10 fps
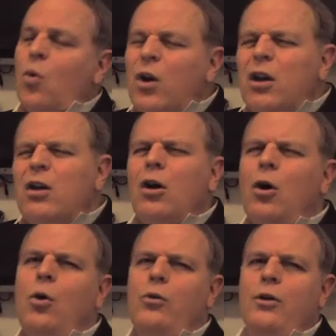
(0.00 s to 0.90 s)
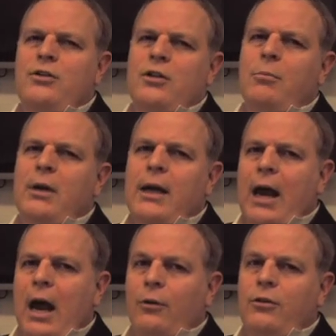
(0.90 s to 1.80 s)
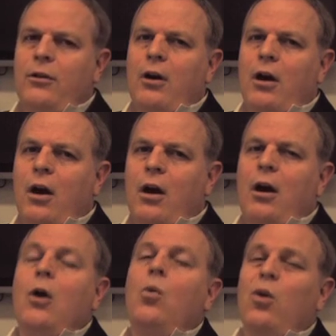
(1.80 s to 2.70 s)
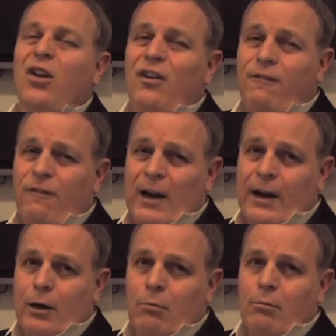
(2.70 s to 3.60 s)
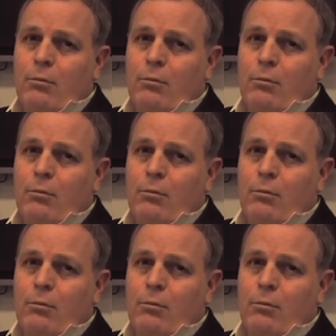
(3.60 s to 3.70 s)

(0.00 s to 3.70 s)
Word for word: We know there's somebody out there. We're going to find them.